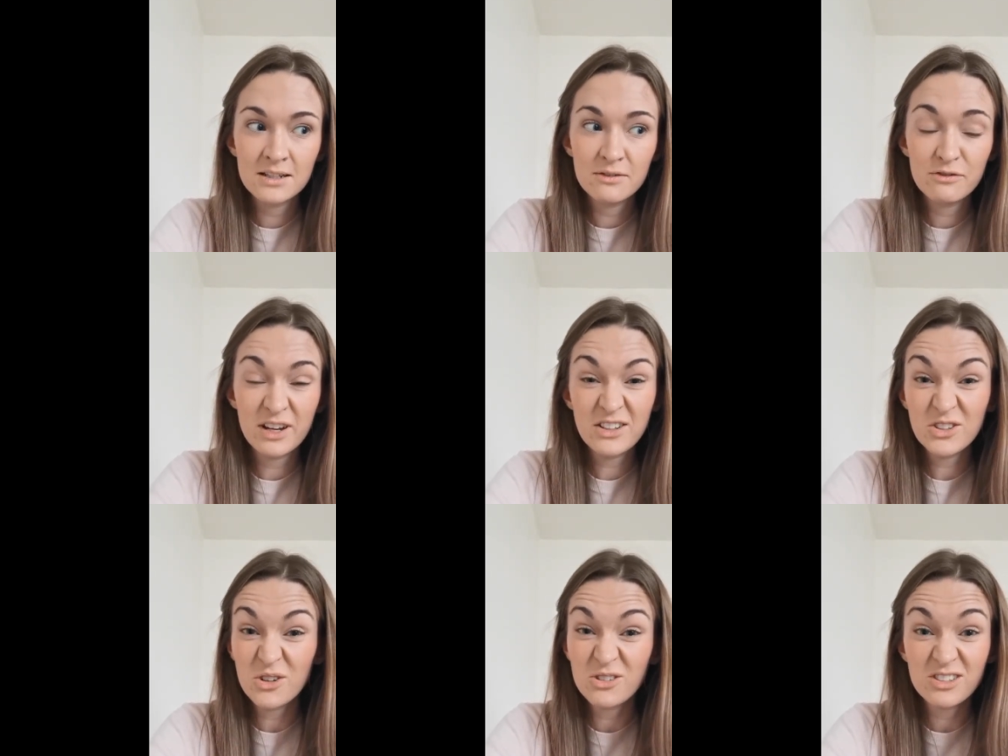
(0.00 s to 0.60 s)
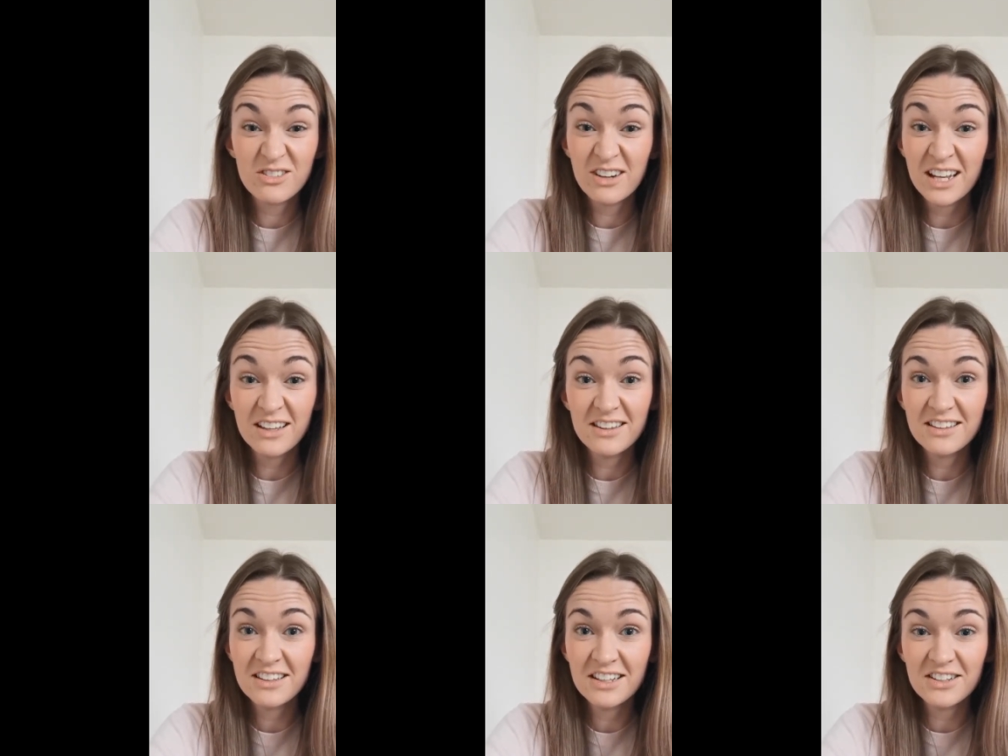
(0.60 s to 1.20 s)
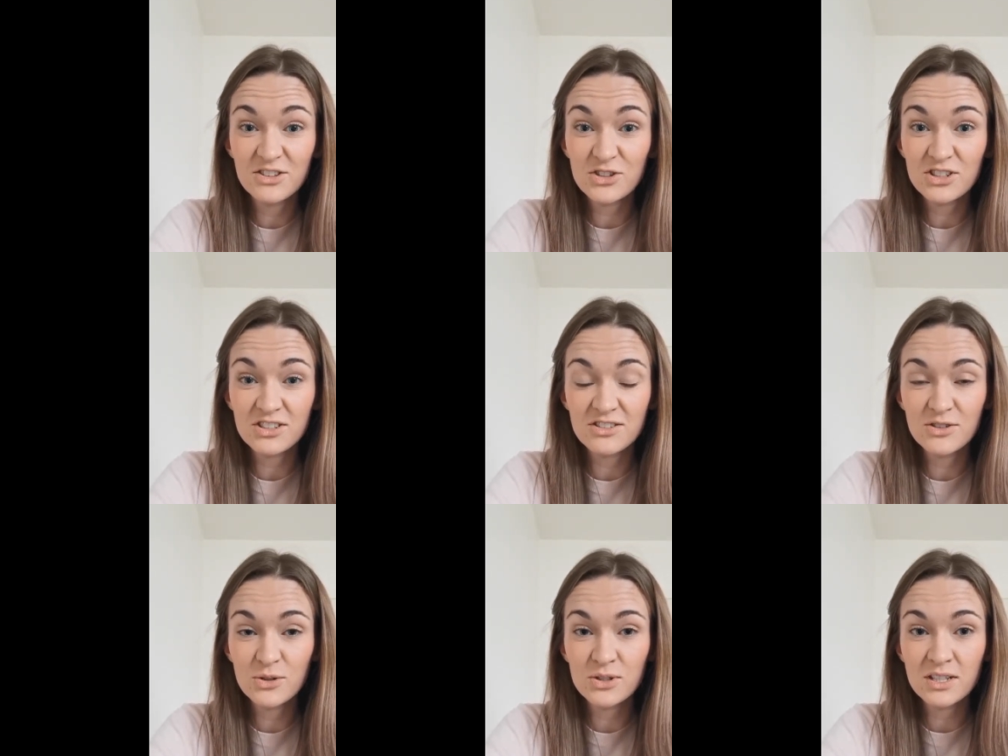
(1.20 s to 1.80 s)
Fred Talk's great, you can
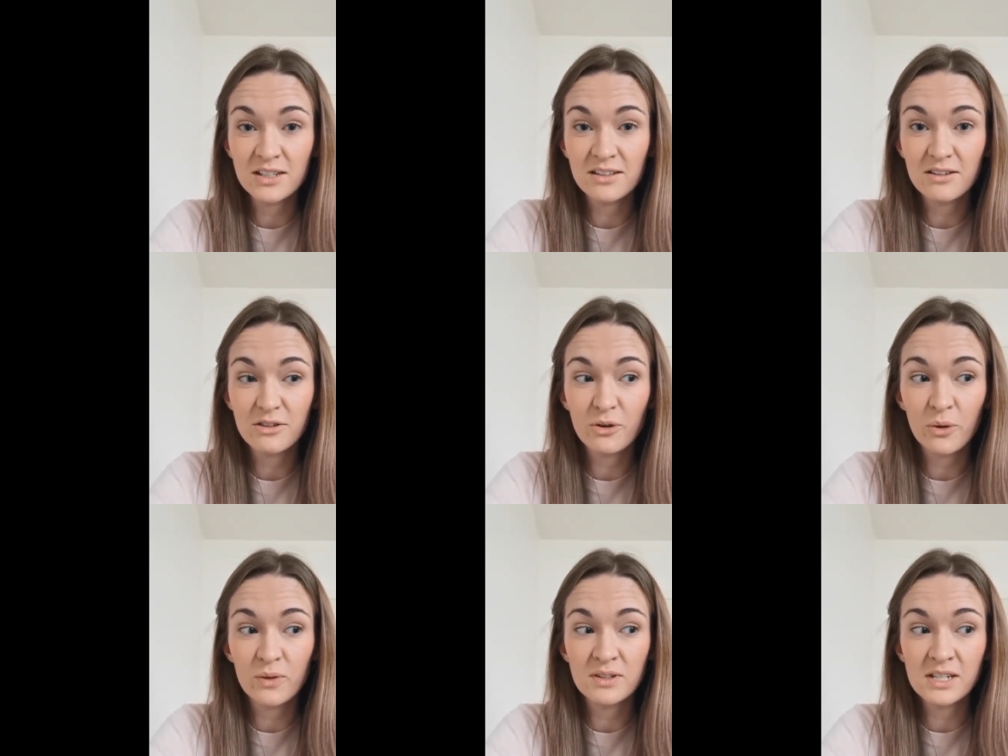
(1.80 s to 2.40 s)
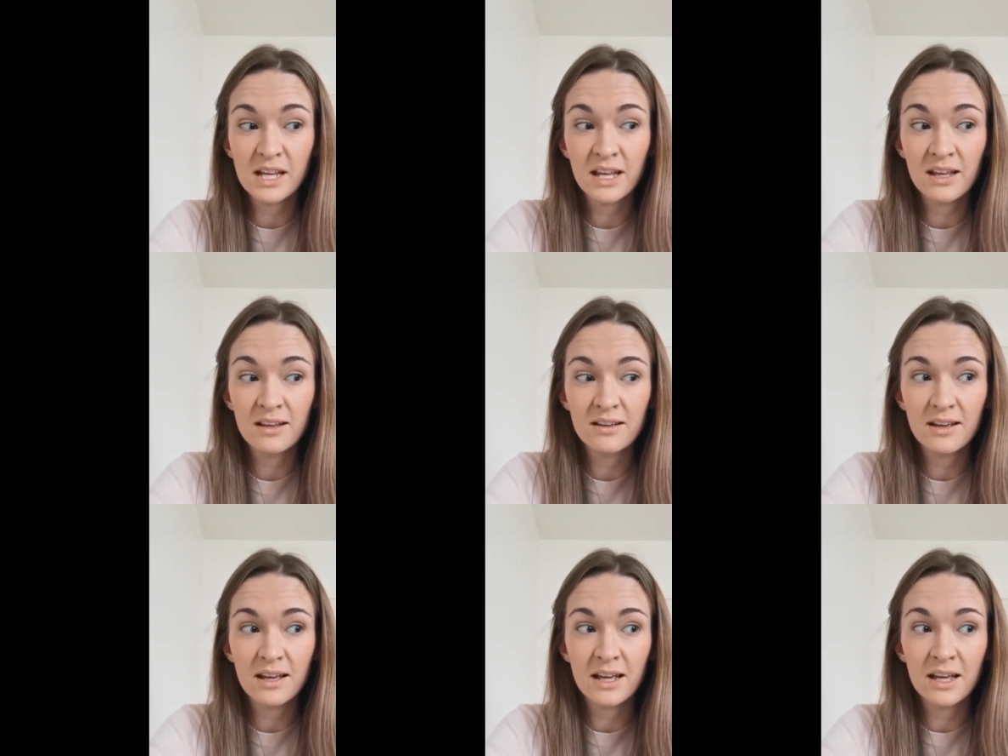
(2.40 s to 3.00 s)
just use it throughout the day.